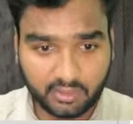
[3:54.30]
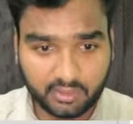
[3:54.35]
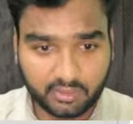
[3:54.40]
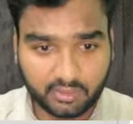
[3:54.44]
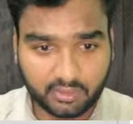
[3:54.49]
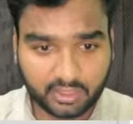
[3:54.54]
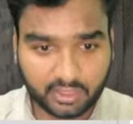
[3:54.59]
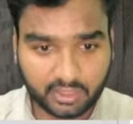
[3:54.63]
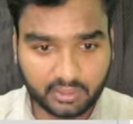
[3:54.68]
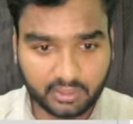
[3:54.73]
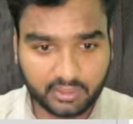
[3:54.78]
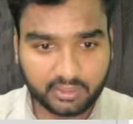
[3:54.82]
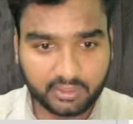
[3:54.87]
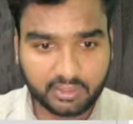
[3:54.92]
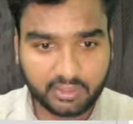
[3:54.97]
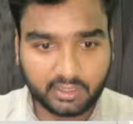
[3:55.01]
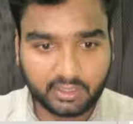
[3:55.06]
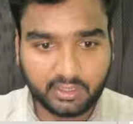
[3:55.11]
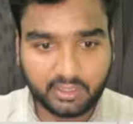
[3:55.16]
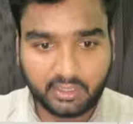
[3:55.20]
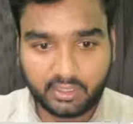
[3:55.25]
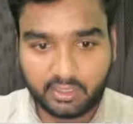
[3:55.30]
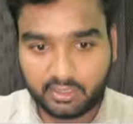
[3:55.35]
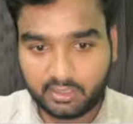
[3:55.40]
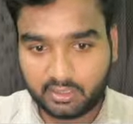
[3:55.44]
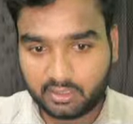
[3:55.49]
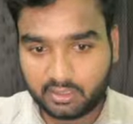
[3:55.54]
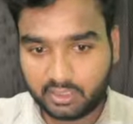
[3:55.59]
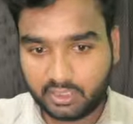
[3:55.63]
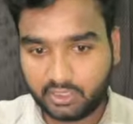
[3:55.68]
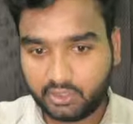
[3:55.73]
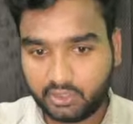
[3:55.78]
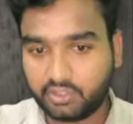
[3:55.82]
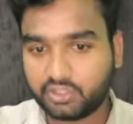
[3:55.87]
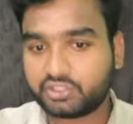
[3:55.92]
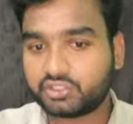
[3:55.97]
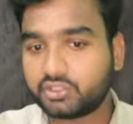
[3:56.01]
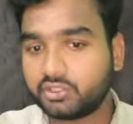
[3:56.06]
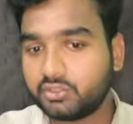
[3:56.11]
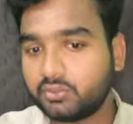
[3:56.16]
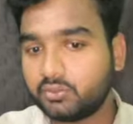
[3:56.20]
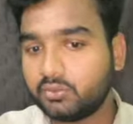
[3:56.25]
Okay.
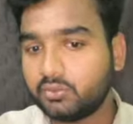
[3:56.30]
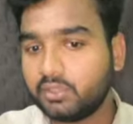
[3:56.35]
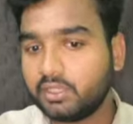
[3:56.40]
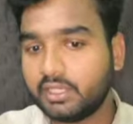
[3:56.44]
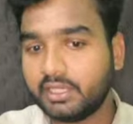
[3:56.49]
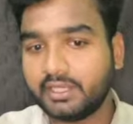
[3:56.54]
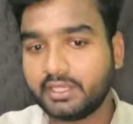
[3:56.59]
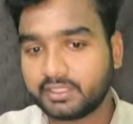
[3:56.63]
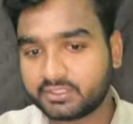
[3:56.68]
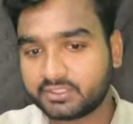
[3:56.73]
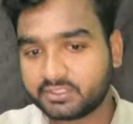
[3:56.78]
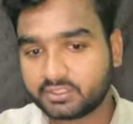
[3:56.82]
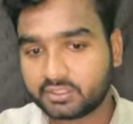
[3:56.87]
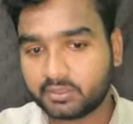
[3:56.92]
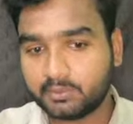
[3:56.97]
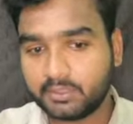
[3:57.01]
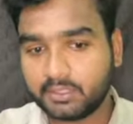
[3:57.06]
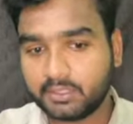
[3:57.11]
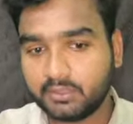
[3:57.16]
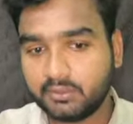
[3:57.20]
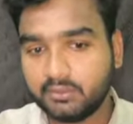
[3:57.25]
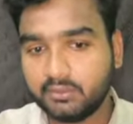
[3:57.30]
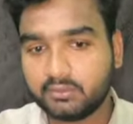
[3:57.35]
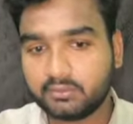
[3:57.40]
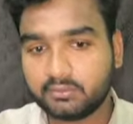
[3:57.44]
Introduction to Linux terminal.